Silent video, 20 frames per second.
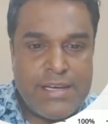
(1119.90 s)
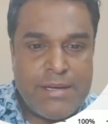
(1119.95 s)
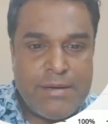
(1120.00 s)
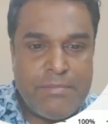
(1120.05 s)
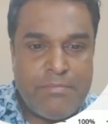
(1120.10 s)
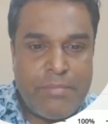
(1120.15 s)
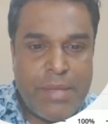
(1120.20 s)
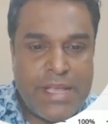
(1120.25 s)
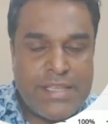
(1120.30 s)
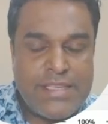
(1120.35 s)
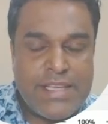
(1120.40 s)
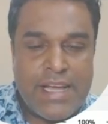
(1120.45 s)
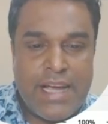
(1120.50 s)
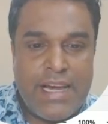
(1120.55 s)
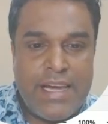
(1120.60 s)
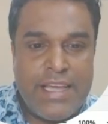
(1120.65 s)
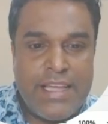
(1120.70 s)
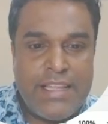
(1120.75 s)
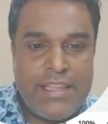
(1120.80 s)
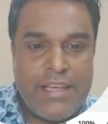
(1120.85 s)

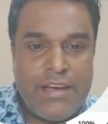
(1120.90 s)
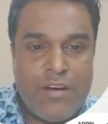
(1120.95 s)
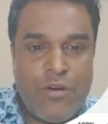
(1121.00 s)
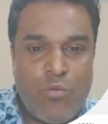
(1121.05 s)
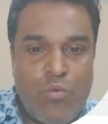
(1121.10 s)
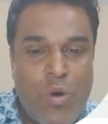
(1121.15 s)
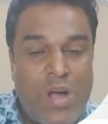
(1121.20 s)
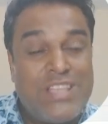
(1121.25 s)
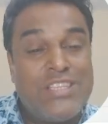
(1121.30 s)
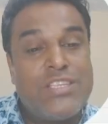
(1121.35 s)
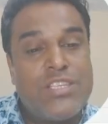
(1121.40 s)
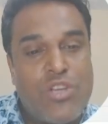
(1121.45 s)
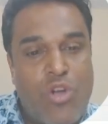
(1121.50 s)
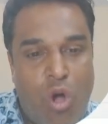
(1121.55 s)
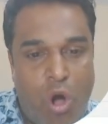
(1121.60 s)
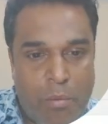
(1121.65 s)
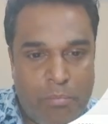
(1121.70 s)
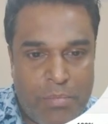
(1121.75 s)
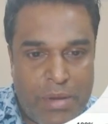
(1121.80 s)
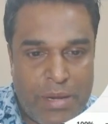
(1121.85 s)
basically the ones
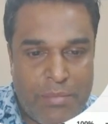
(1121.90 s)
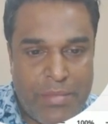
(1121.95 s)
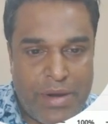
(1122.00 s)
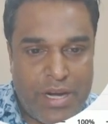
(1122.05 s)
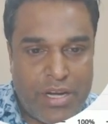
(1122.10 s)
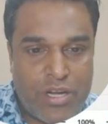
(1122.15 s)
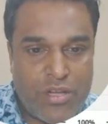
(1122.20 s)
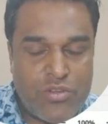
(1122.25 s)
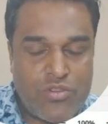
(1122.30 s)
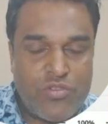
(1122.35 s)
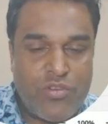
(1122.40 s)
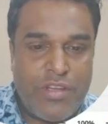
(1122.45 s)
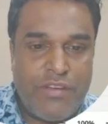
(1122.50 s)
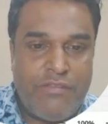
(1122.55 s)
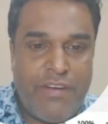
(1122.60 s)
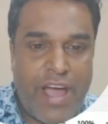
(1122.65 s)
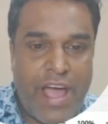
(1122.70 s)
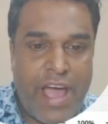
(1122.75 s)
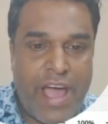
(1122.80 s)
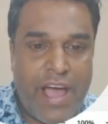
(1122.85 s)
complement. So if
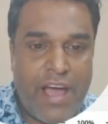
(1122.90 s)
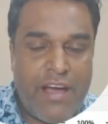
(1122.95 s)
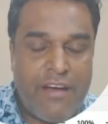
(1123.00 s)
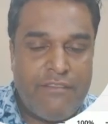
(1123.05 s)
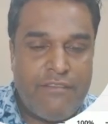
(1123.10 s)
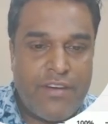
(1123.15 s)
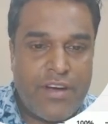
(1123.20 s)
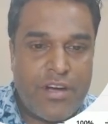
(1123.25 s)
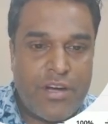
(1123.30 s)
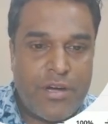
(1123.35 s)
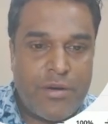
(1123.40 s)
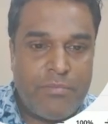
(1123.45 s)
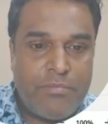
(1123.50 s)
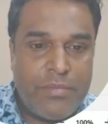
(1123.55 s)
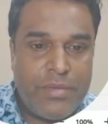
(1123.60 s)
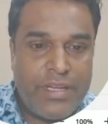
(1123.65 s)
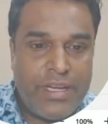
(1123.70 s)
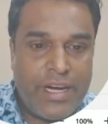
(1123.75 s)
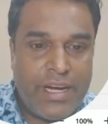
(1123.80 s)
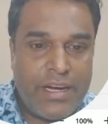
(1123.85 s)
I have a
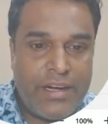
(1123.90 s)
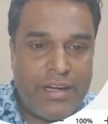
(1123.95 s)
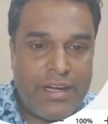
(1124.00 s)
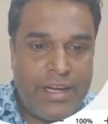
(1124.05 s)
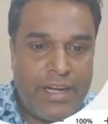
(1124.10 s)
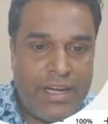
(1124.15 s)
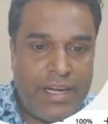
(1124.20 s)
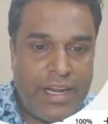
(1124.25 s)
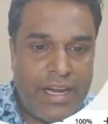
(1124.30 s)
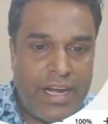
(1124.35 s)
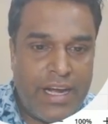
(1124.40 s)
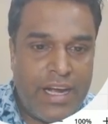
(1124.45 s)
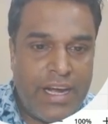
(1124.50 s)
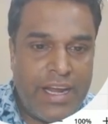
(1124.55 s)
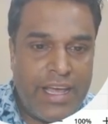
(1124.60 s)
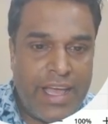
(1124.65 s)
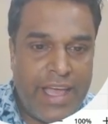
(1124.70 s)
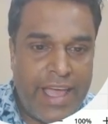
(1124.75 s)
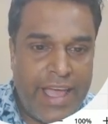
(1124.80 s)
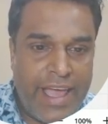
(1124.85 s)

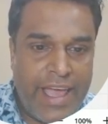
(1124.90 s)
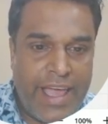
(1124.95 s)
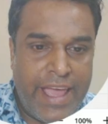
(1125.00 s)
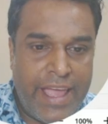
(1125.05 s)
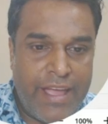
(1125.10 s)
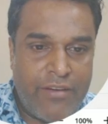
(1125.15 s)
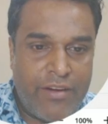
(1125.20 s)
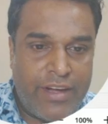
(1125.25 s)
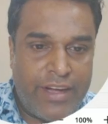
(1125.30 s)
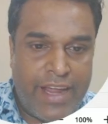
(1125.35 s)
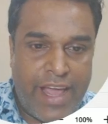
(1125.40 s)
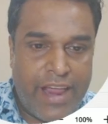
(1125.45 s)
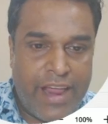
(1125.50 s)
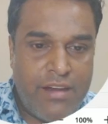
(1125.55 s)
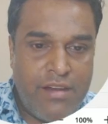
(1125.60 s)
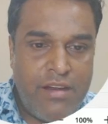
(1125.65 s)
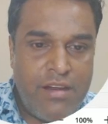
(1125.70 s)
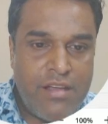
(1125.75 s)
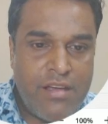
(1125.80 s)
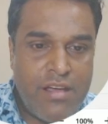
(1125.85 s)
tilde a
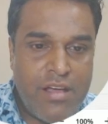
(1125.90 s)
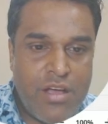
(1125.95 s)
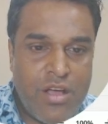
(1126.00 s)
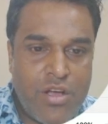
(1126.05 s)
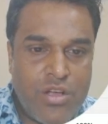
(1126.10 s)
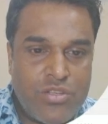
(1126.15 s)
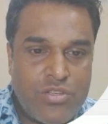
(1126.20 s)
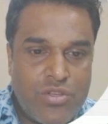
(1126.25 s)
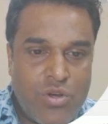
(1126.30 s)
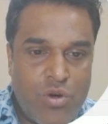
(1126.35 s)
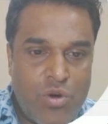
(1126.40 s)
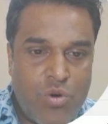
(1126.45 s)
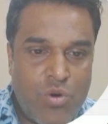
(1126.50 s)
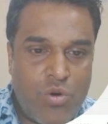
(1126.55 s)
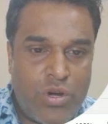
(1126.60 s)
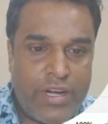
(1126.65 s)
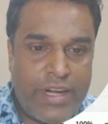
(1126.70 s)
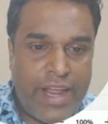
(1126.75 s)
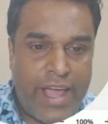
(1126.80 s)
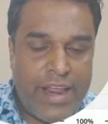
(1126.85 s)
10,
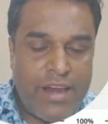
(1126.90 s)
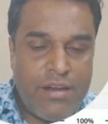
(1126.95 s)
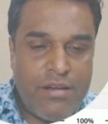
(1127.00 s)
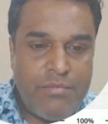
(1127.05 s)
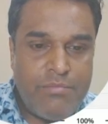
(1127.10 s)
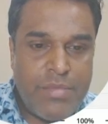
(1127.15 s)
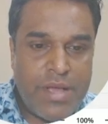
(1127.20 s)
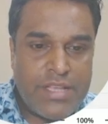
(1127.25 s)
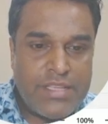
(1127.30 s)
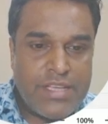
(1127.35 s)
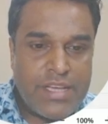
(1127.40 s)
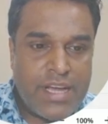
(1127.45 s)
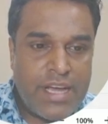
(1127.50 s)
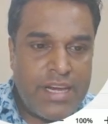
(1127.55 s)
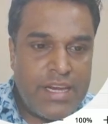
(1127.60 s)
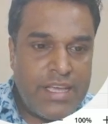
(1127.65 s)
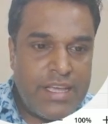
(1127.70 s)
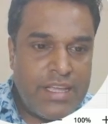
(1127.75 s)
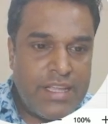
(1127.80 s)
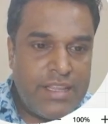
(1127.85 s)
so 10
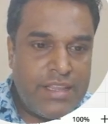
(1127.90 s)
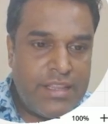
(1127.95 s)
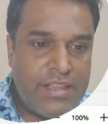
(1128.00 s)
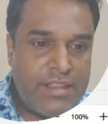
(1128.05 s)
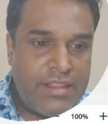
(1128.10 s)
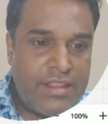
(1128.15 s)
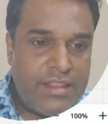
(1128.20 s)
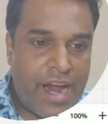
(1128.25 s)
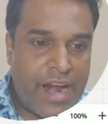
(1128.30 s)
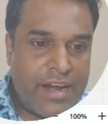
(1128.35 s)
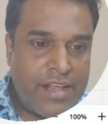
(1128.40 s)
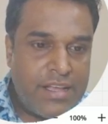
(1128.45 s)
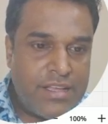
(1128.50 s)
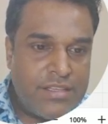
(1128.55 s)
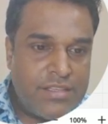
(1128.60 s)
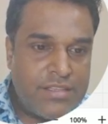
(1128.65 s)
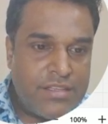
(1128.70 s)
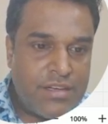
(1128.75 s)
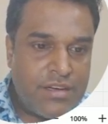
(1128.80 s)
basically that is